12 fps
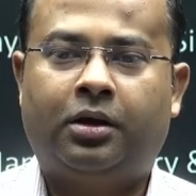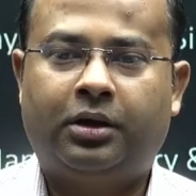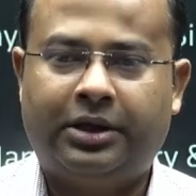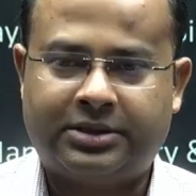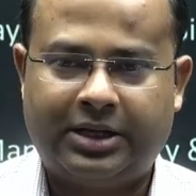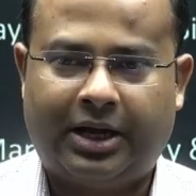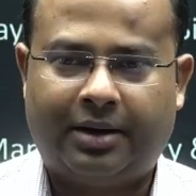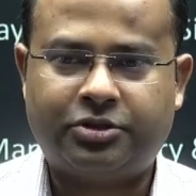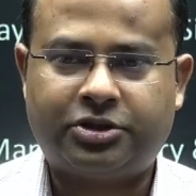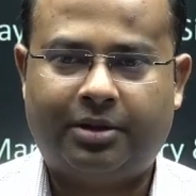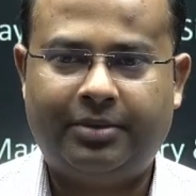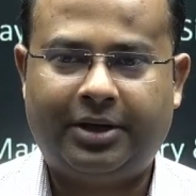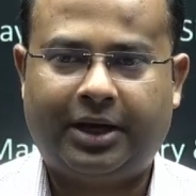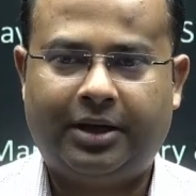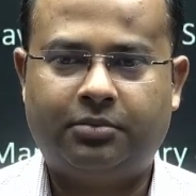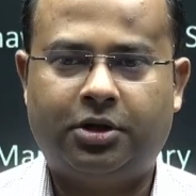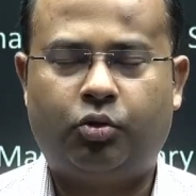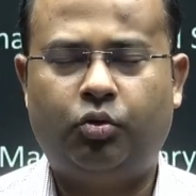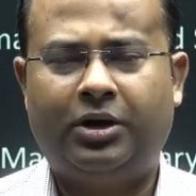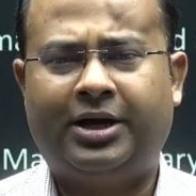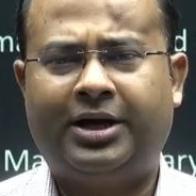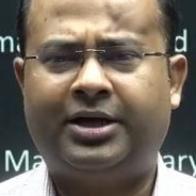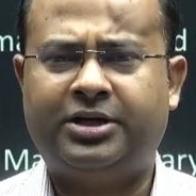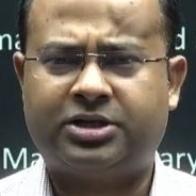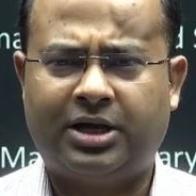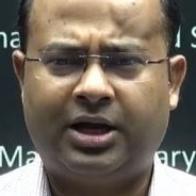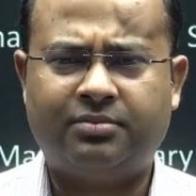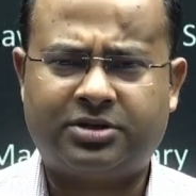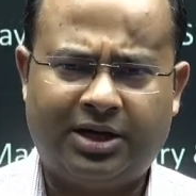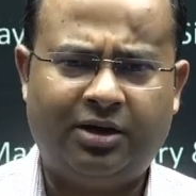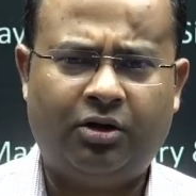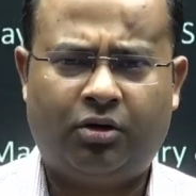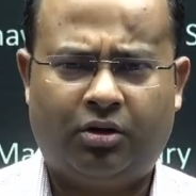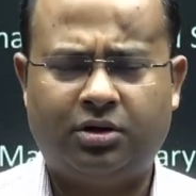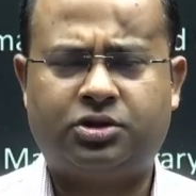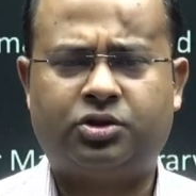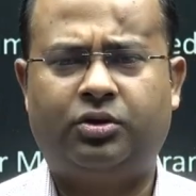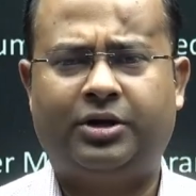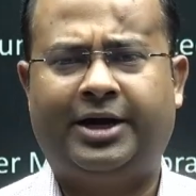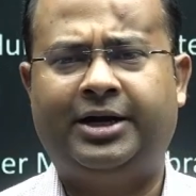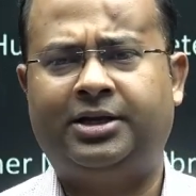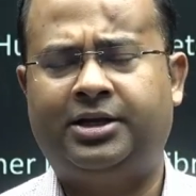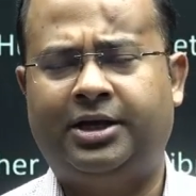Islam Shah became the ruler, and Islam Shah also died.